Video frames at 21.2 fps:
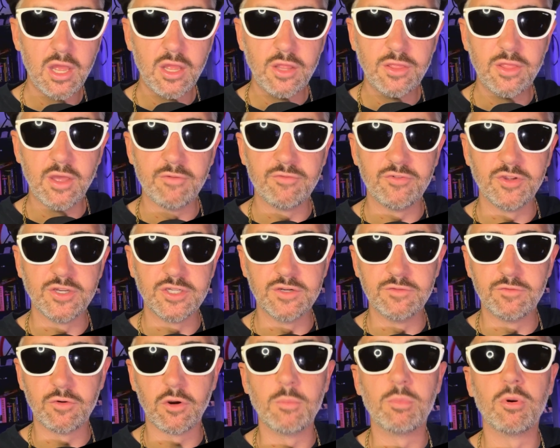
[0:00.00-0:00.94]
They're featured
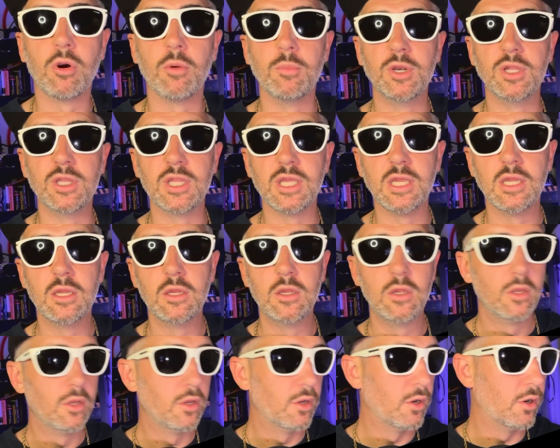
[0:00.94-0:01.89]
very prominently
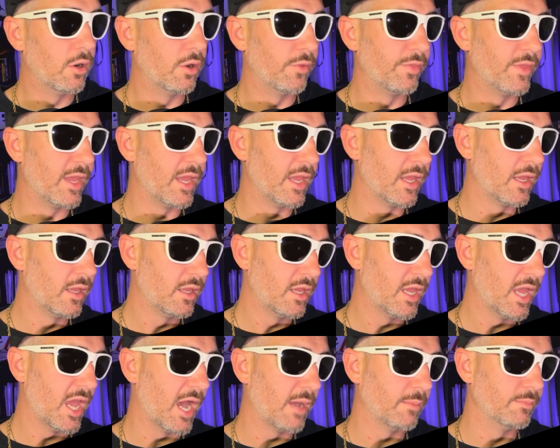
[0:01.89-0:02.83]
on their
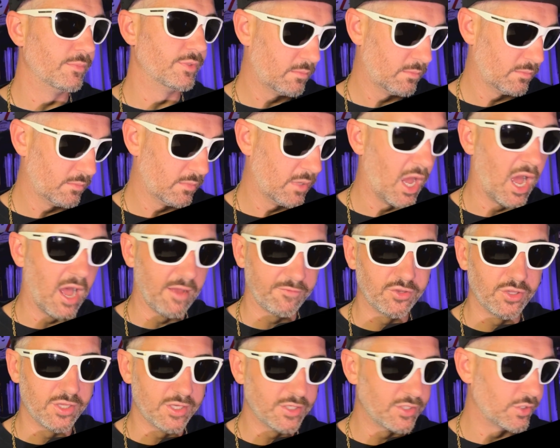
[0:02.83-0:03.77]
albums after
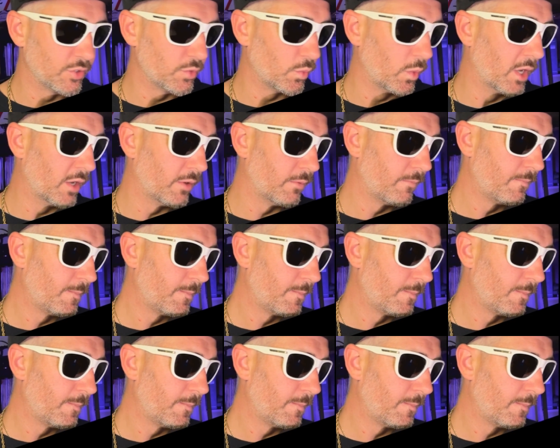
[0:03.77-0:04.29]
this as well.